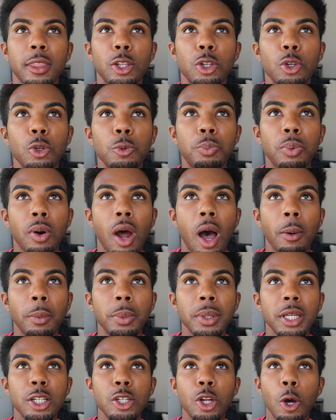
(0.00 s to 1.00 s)
you
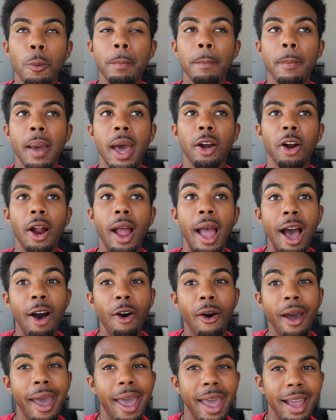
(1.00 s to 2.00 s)
probably, no matter
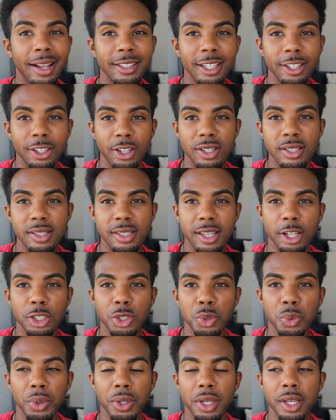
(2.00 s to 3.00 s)
how hectic your
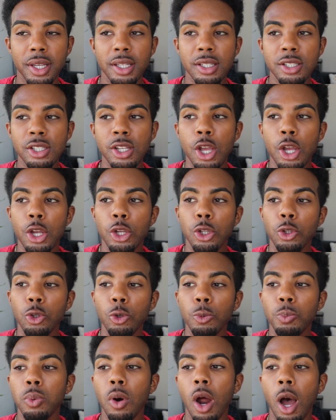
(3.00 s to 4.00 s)
schedule is,
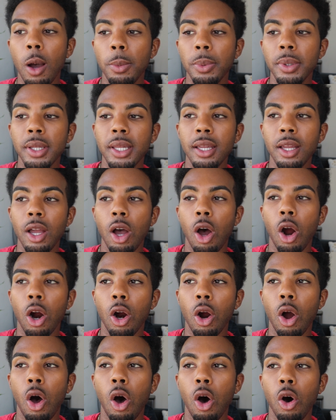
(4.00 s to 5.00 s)
you probably
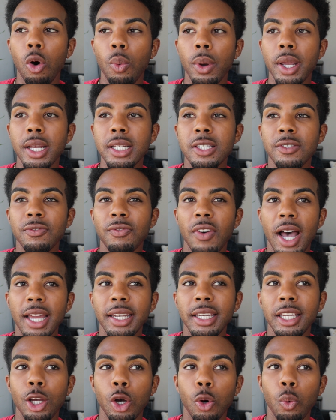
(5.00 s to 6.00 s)
are always
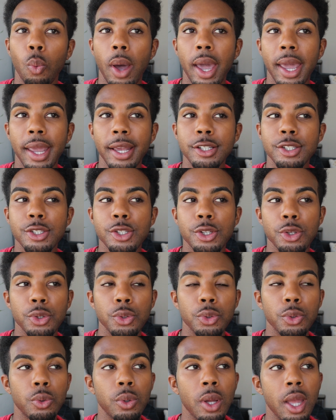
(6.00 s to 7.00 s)
finding a way
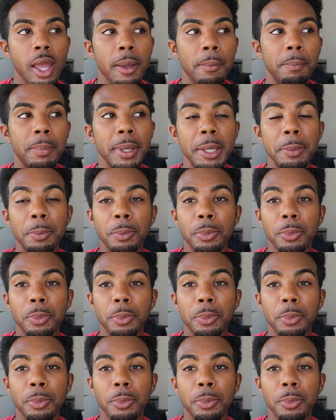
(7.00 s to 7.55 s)
to be